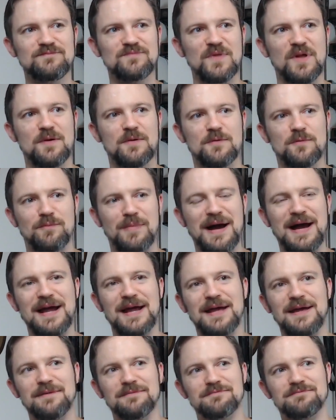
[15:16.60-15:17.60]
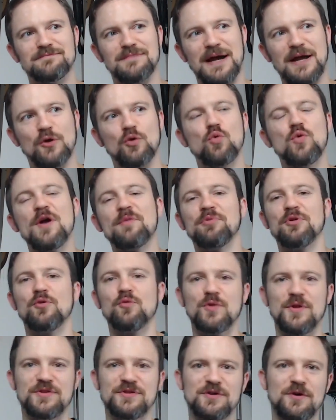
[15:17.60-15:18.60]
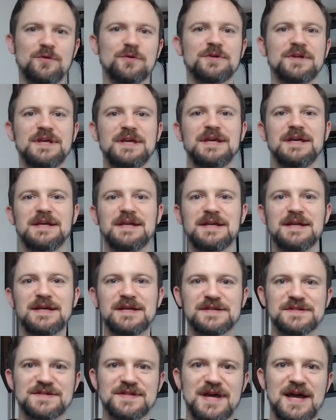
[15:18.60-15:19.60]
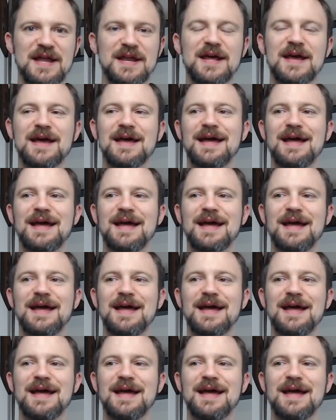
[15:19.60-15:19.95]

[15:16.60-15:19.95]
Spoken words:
my quibble with Tolkien is that